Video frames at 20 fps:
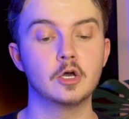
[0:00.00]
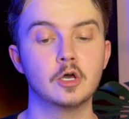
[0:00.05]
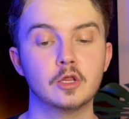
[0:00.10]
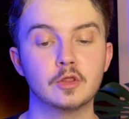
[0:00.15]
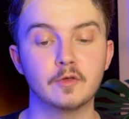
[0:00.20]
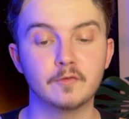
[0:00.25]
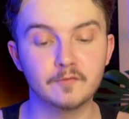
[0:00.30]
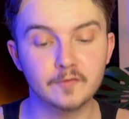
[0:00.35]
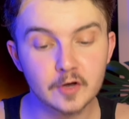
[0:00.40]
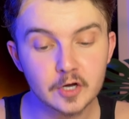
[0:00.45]
The
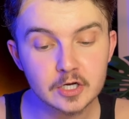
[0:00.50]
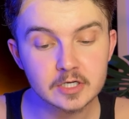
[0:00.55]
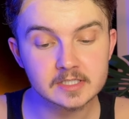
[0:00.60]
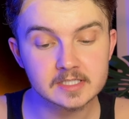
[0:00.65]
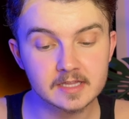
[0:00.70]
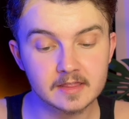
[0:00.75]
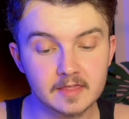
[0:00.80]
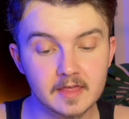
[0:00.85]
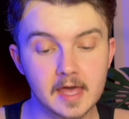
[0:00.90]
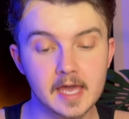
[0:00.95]
first
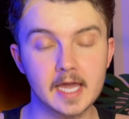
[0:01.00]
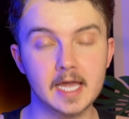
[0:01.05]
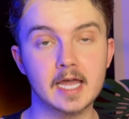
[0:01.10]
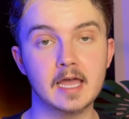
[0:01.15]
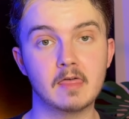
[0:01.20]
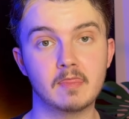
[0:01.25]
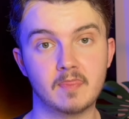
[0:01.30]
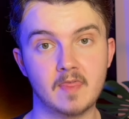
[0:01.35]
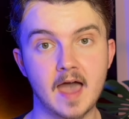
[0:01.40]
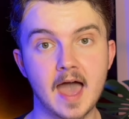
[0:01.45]
thing
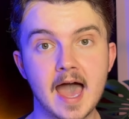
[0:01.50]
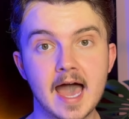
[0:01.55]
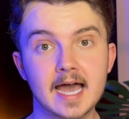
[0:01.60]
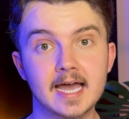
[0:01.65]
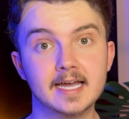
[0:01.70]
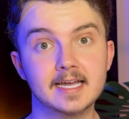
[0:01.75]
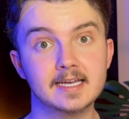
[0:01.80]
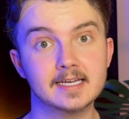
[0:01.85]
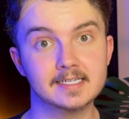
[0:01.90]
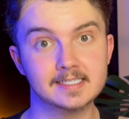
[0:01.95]
that
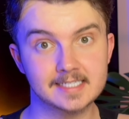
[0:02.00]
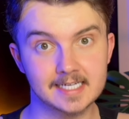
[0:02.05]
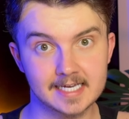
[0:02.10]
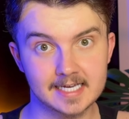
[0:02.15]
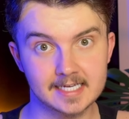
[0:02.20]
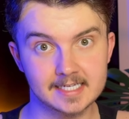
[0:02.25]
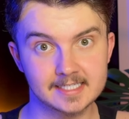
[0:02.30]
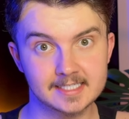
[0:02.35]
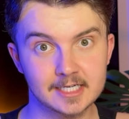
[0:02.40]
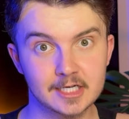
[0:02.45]
I
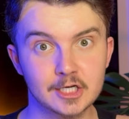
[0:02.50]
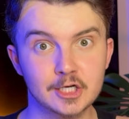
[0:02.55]
did